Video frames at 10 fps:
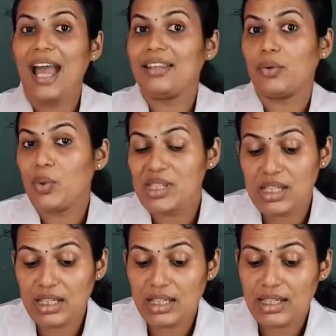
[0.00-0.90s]
and the
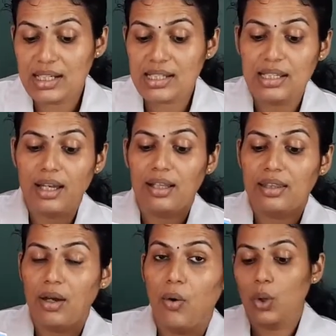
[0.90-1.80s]
question here is
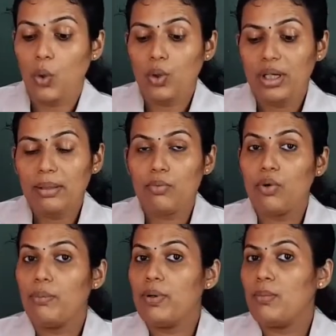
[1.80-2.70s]
the, the only
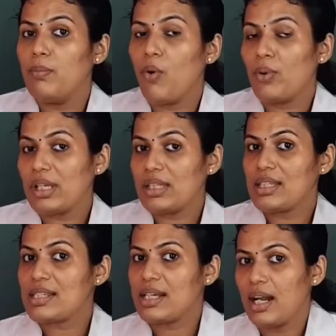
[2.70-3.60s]
movable bone in
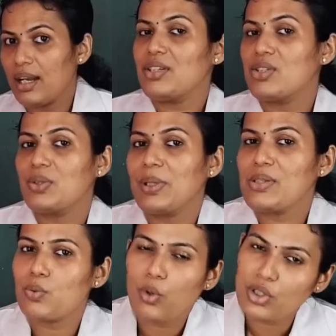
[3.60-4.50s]
the skull. Dear
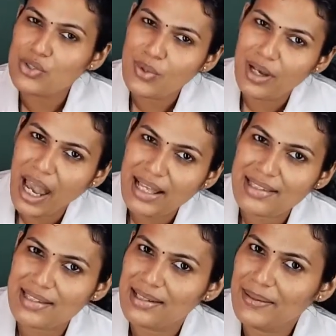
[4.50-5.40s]
students, what is your
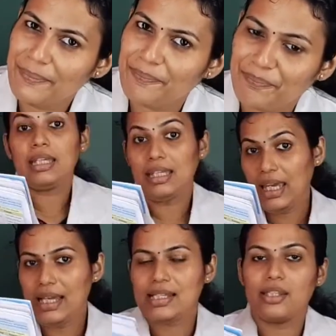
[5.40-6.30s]
answer?
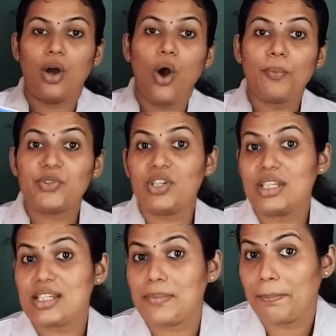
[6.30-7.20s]
Yes, the option
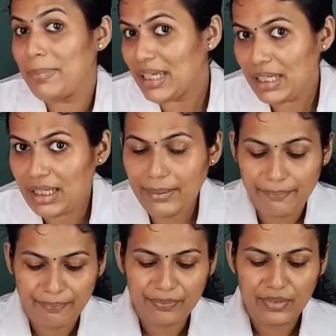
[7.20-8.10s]
is B
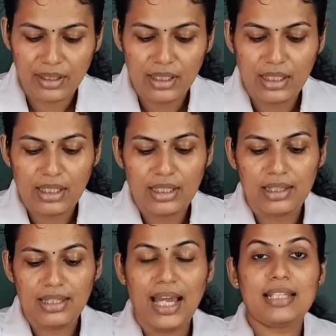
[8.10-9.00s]

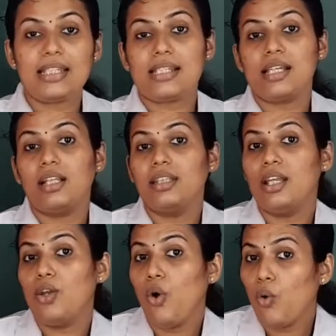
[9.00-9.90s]
that is
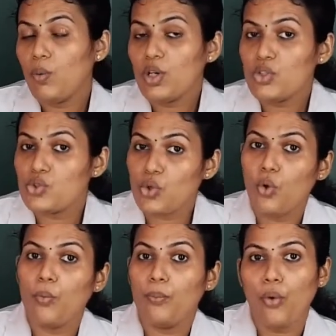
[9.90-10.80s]
the lower
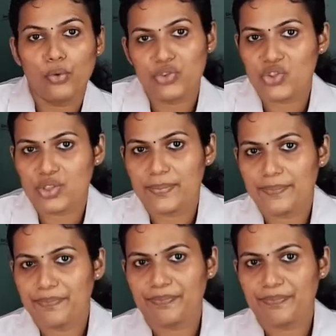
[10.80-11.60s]
jaw bones.